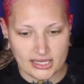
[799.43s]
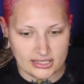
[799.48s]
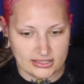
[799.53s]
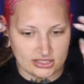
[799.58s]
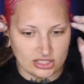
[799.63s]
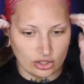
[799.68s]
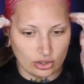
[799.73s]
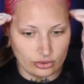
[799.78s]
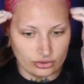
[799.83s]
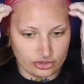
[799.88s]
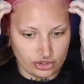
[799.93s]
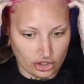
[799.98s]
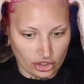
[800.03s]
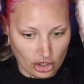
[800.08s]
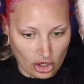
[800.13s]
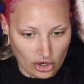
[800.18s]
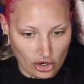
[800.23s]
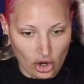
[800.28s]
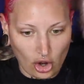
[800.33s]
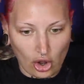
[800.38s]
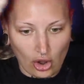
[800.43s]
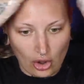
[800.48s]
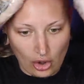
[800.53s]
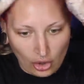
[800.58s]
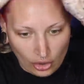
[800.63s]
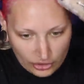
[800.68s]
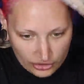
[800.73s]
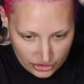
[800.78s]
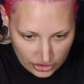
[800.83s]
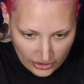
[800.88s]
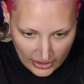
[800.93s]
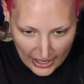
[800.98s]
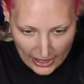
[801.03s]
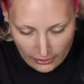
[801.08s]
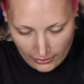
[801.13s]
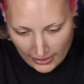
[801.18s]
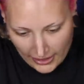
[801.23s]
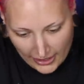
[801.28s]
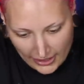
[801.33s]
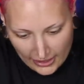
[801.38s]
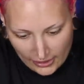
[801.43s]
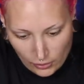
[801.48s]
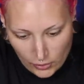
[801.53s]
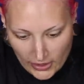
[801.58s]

And so turn on all so that way